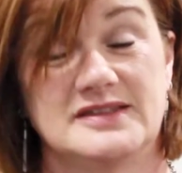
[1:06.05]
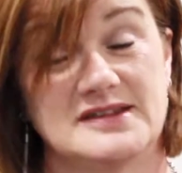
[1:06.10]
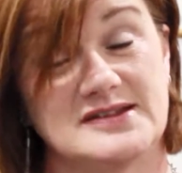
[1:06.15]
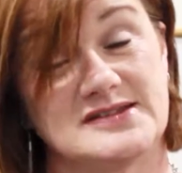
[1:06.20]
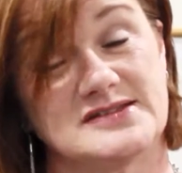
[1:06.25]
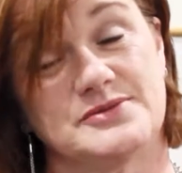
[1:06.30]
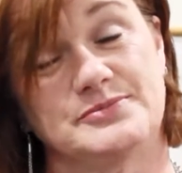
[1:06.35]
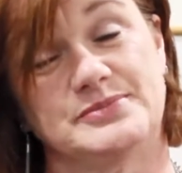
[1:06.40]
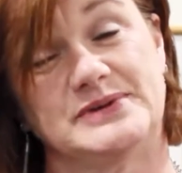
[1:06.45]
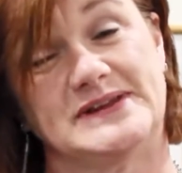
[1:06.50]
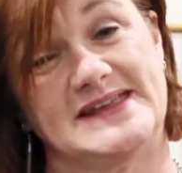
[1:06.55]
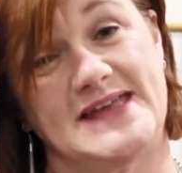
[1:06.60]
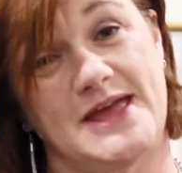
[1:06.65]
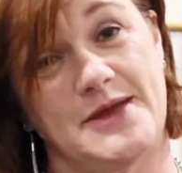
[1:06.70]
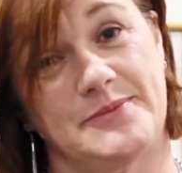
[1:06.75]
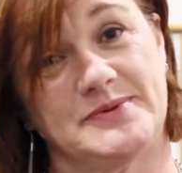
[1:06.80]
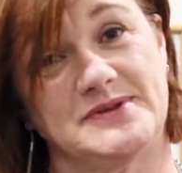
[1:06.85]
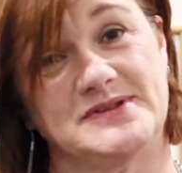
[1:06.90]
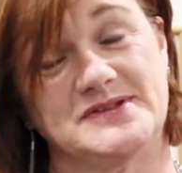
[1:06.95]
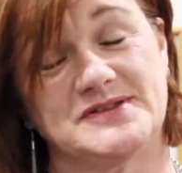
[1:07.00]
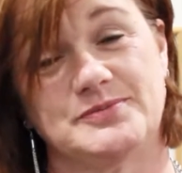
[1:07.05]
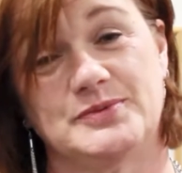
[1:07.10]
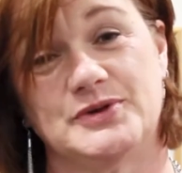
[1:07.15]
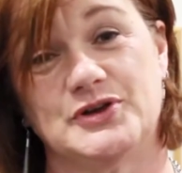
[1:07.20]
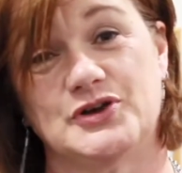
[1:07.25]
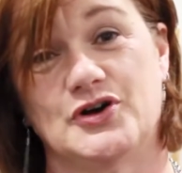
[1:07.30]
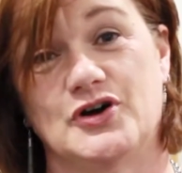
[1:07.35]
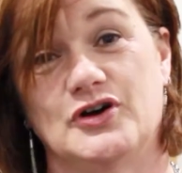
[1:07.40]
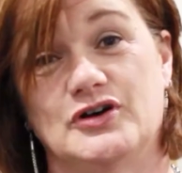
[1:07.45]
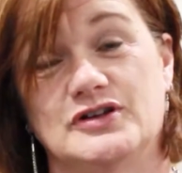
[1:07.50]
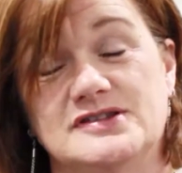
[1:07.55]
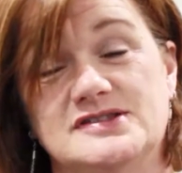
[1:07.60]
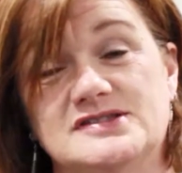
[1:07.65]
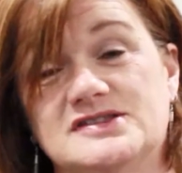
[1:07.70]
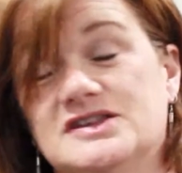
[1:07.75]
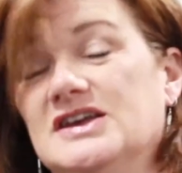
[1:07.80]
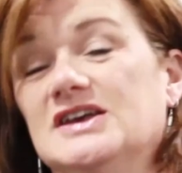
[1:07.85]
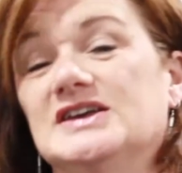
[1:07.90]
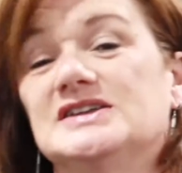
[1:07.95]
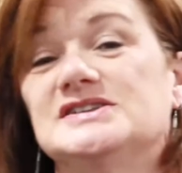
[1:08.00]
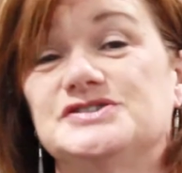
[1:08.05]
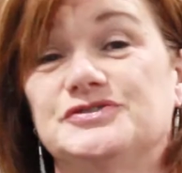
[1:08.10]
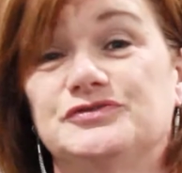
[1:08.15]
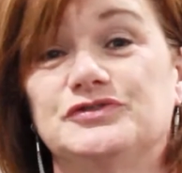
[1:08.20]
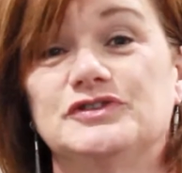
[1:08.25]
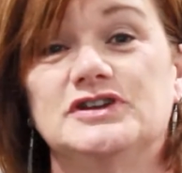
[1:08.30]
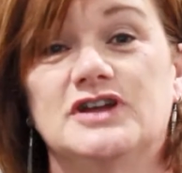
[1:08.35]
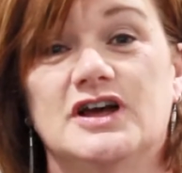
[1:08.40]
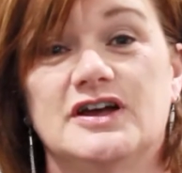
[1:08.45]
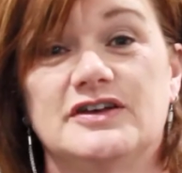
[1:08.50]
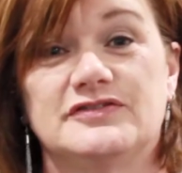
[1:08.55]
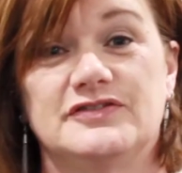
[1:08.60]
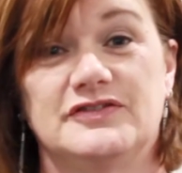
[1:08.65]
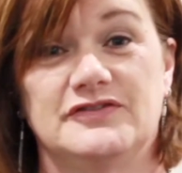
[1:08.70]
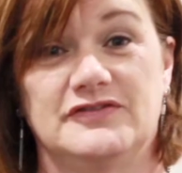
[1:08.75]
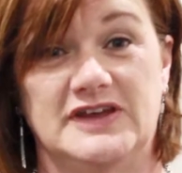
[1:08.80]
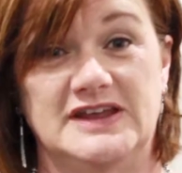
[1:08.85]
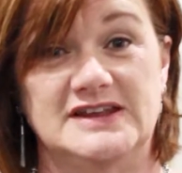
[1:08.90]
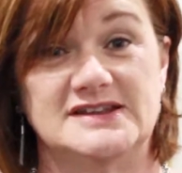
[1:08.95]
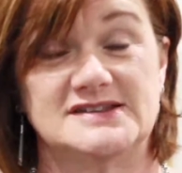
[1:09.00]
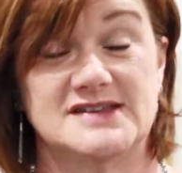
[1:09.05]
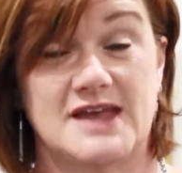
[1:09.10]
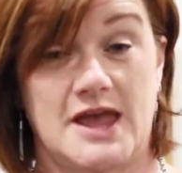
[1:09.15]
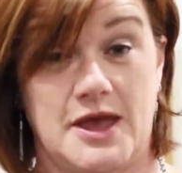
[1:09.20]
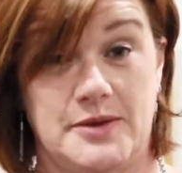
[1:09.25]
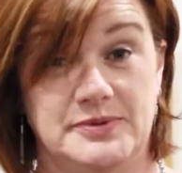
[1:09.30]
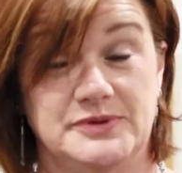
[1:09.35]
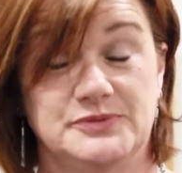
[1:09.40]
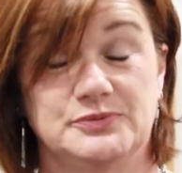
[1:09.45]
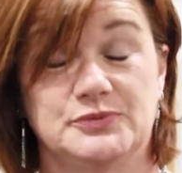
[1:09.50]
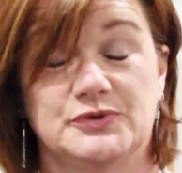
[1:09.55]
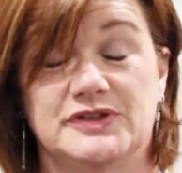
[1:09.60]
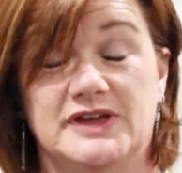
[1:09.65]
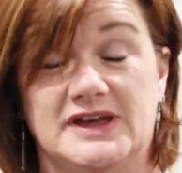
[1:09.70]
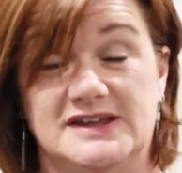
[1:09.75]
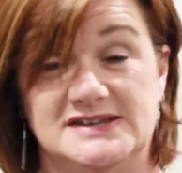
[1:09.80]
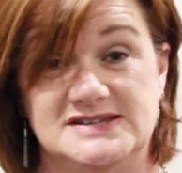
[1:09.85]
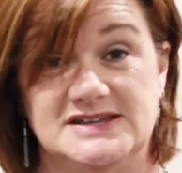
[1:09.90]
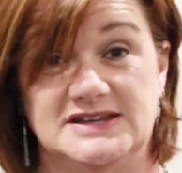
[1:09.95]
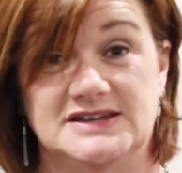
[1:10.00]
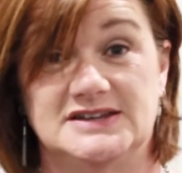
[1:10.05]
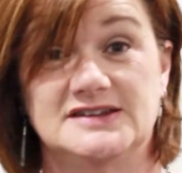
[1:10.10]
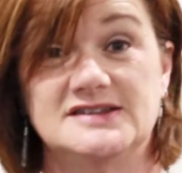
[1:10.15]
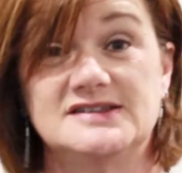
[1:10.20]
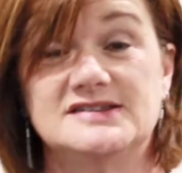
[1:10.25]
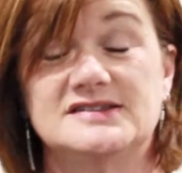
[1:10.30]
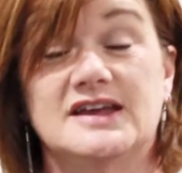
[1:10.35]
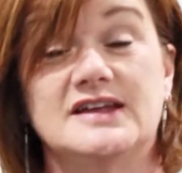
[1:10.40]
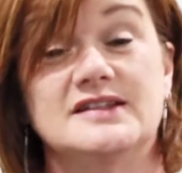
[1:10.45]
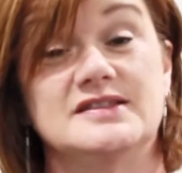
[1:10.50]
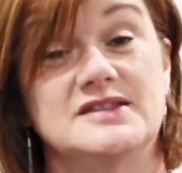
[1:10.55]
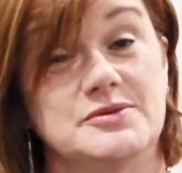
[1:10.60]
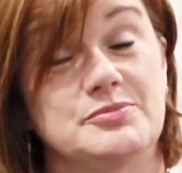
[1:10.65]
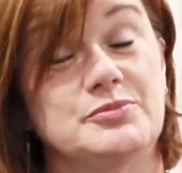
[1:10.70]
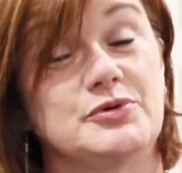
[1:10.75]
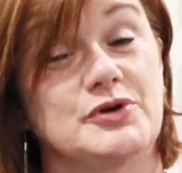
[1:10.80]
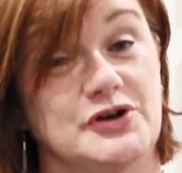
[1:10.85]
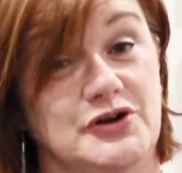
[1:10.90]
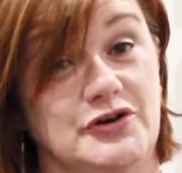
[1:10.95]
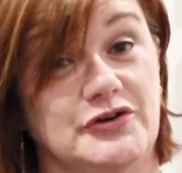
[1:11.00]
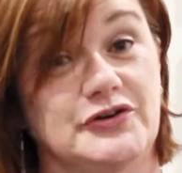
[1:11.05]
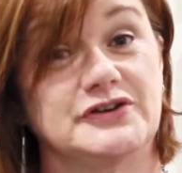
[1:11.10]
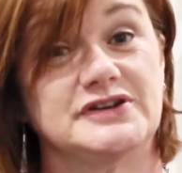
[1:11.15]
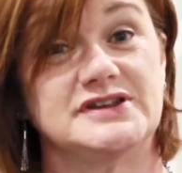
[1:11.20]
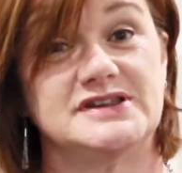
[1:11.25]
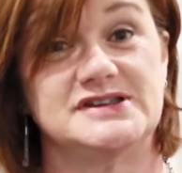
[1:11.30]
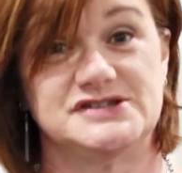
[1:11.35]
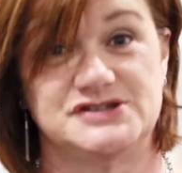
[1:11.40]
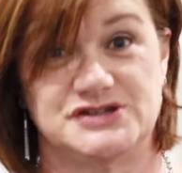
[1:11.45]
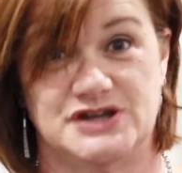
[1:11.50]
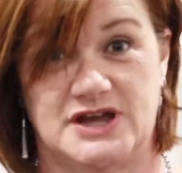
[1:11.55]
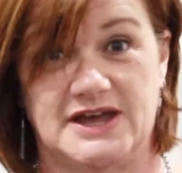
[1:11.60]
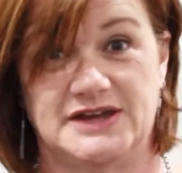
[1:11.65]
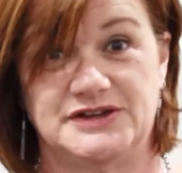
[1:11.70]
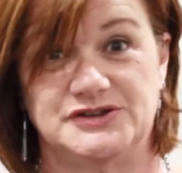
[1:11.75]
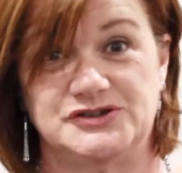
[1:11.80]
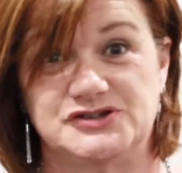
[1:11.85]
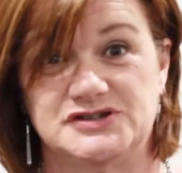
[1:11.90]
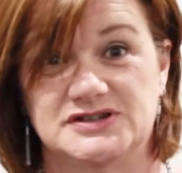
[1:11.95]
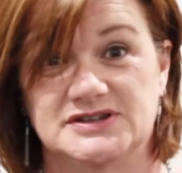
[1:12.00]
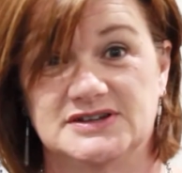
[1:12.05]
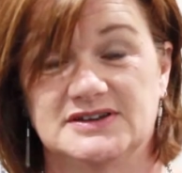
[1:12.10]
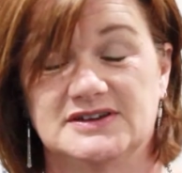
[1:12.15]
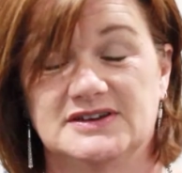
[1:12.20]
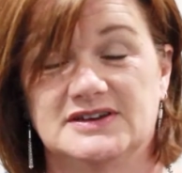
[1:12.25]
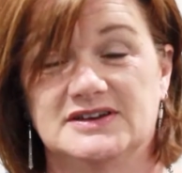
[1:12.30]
This simply happens because different life events happen with our tenants and their priorities change.